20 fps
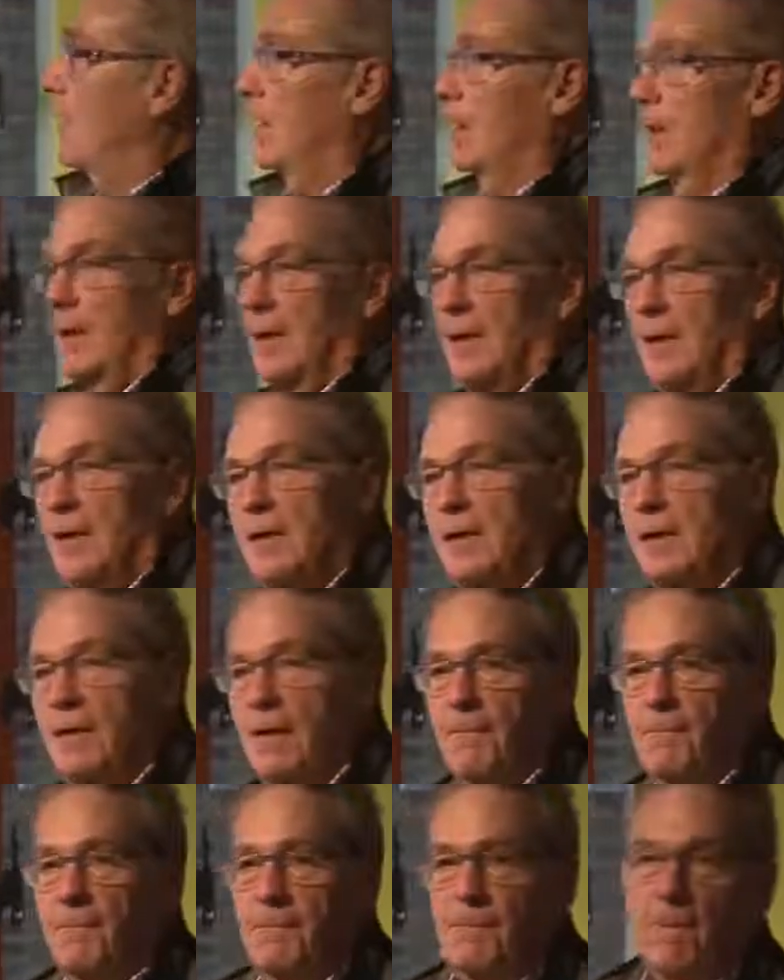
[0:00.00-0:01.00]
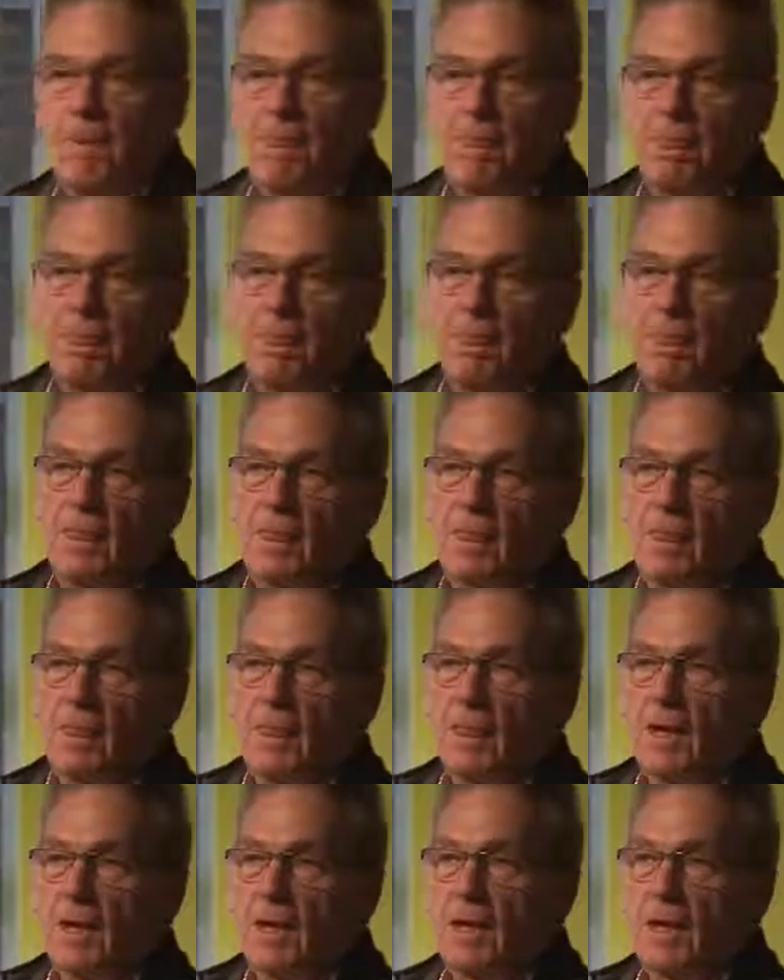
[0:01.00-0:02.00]
I, I, um,
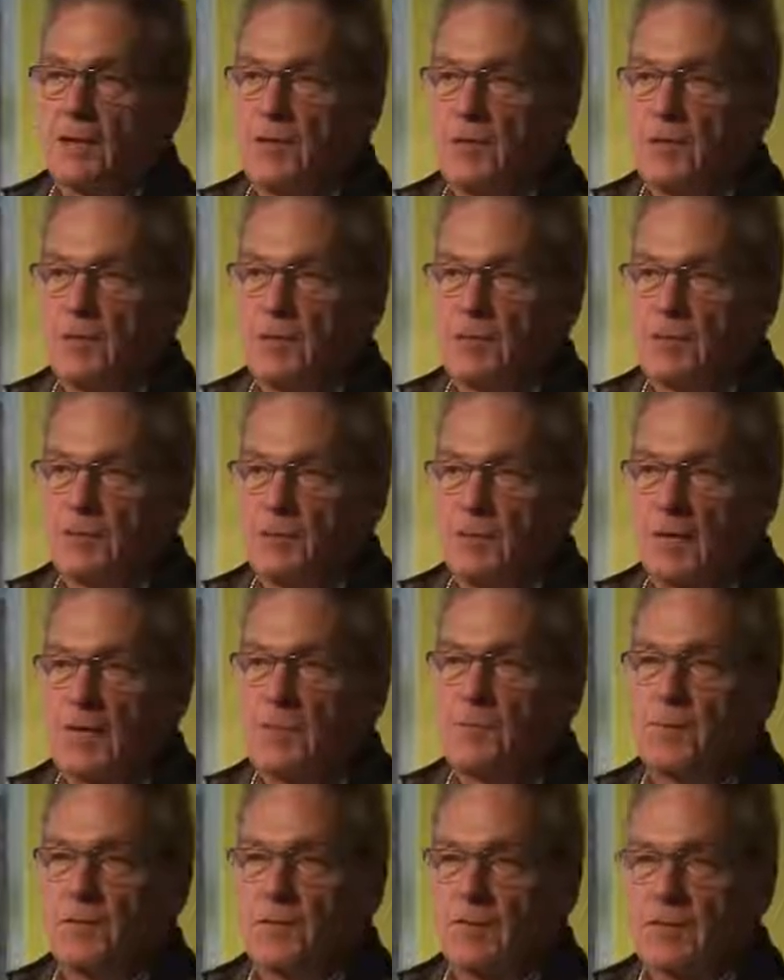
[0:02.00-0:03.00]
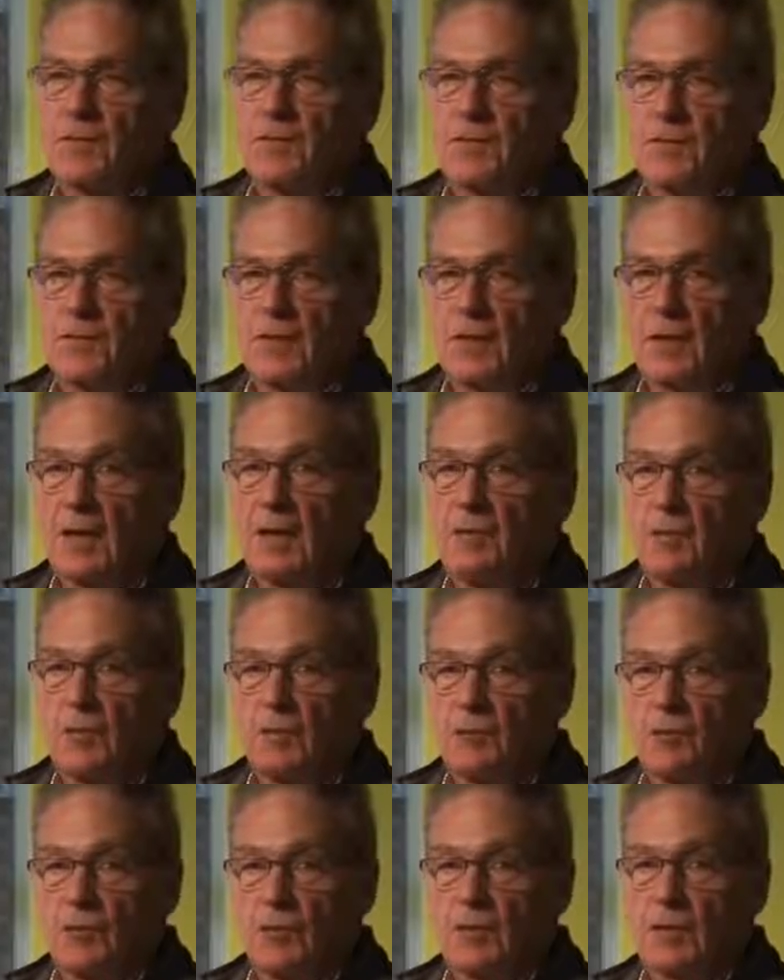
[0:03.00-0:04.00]
I don't know if my place, I'm a
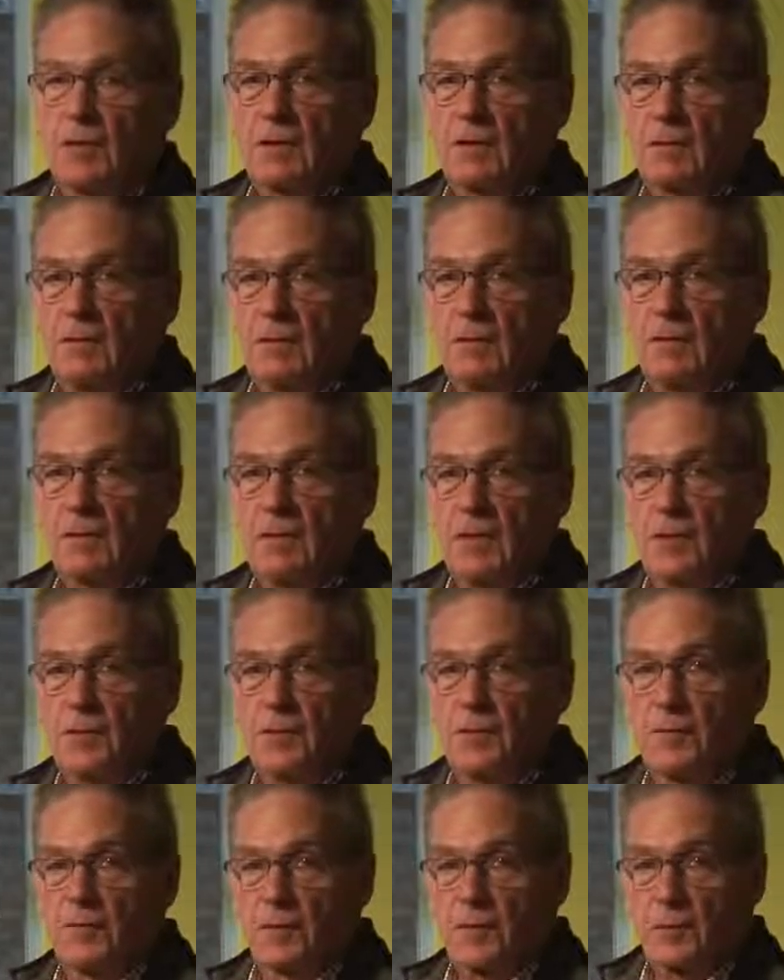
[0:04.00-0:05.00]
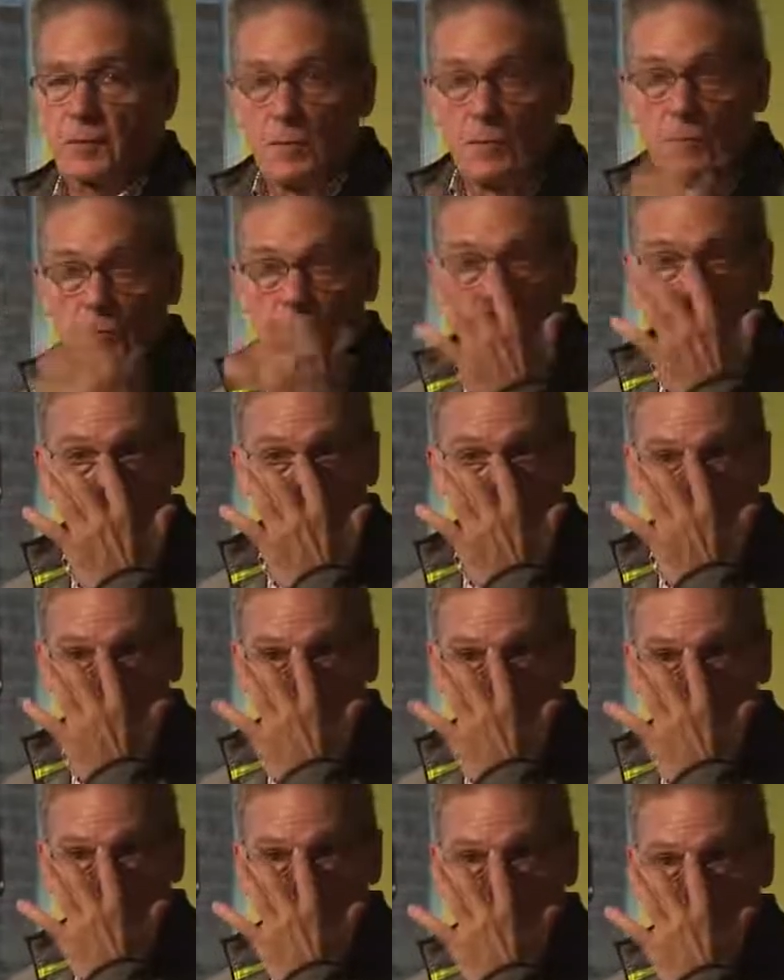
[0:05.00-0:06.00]
chronic example of somebody who moves
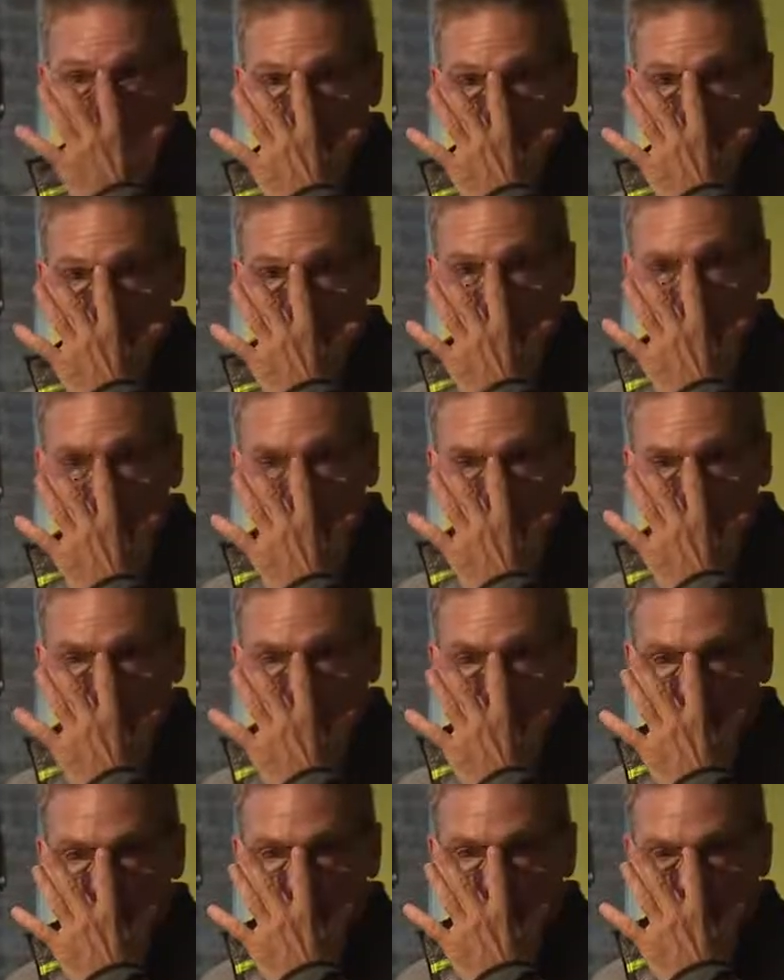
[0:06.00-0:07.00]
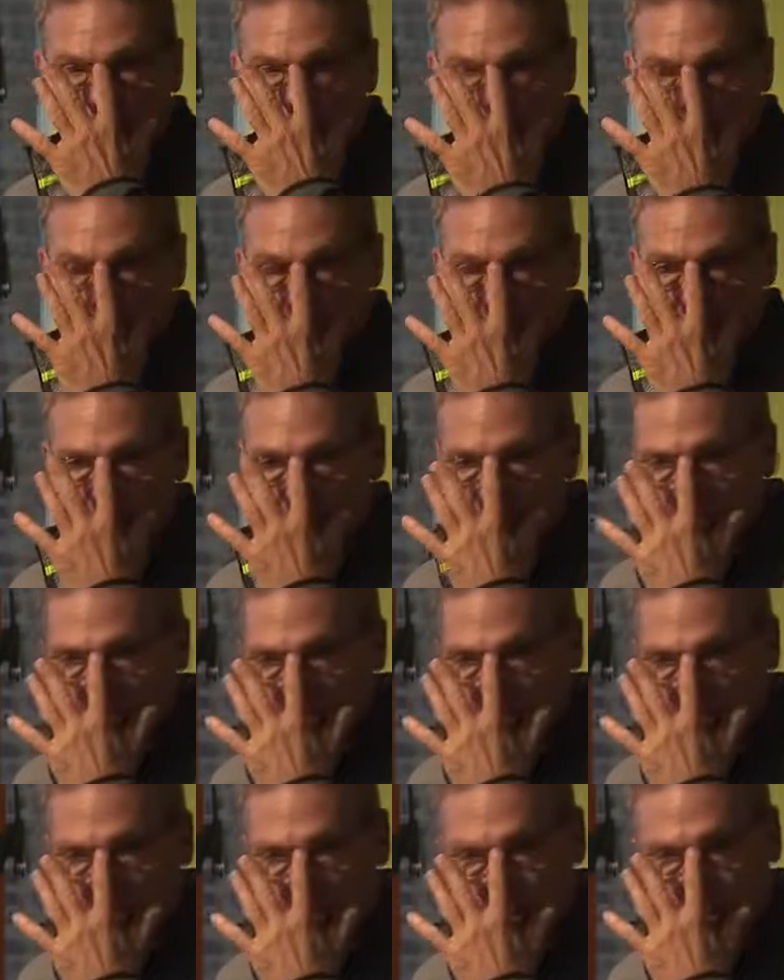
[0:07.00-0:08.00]
around too much, and, and every
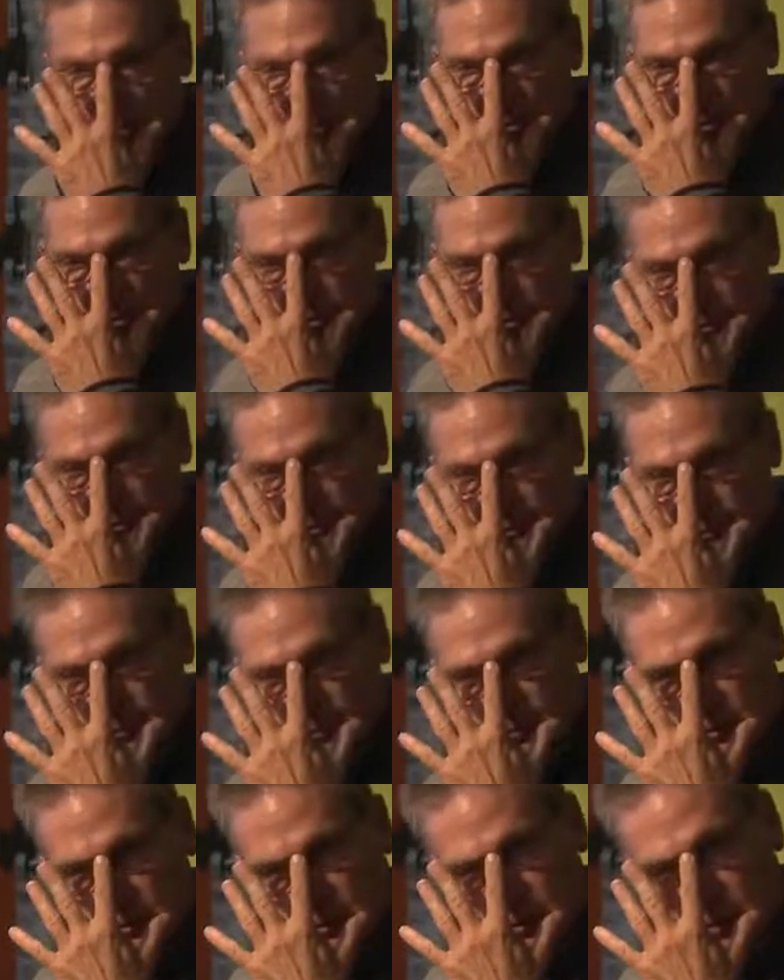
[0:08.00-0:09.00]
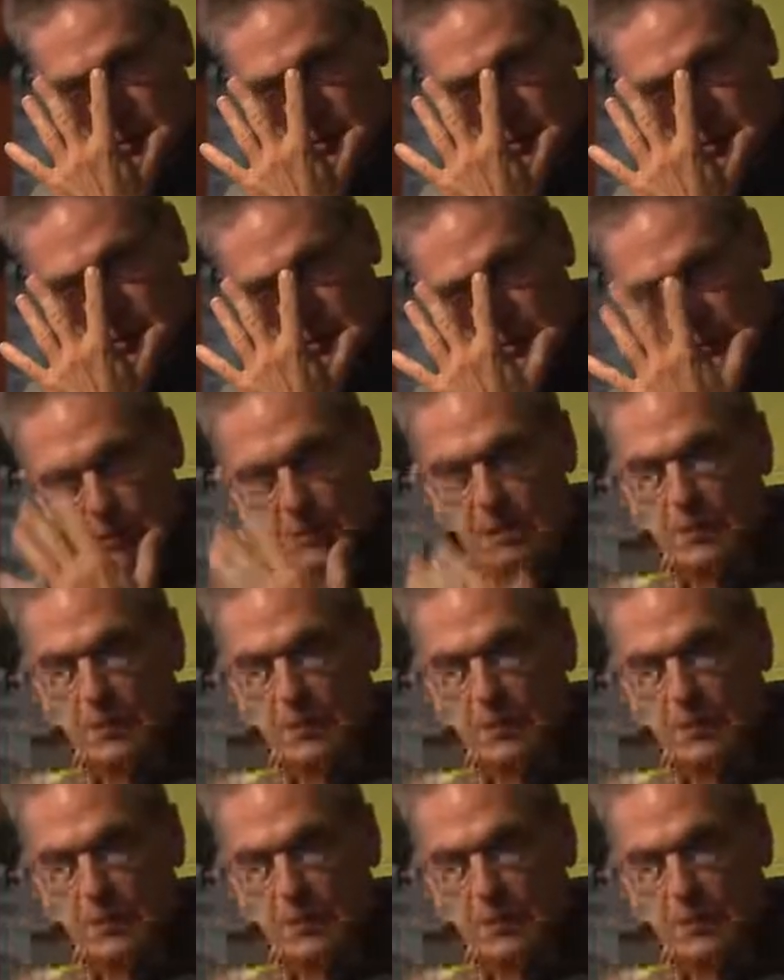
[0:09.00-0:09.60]
time somebody says you're going